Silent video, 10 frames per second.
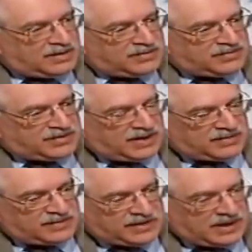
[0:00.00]
this
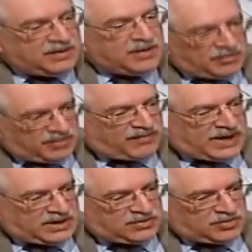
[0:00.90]
test. And they they
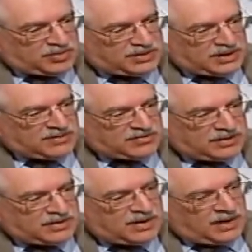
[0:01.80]
provide
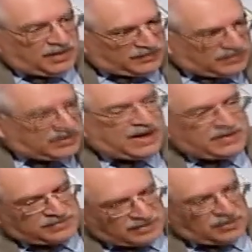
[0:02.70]
interpretation of the
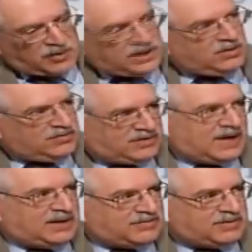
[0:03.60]
test, and then we use
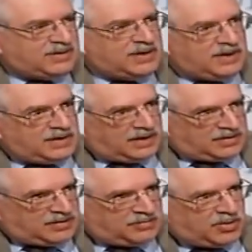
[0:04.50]
that as a
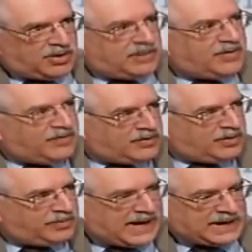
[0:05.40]
as in part of our
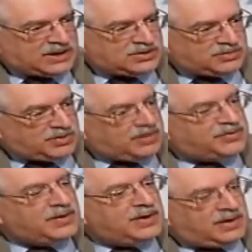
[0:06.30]
overall package in
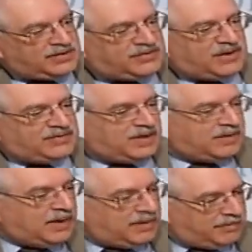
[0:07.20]
both
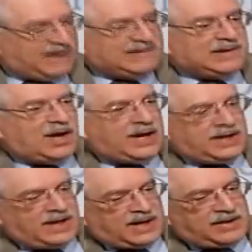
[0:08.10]
assessing
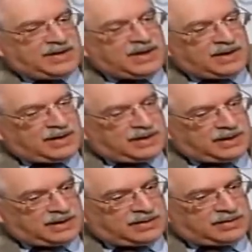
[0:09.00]
baseline and
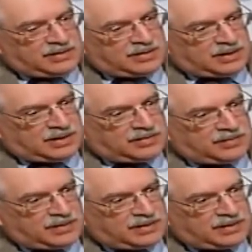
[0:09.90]
in um,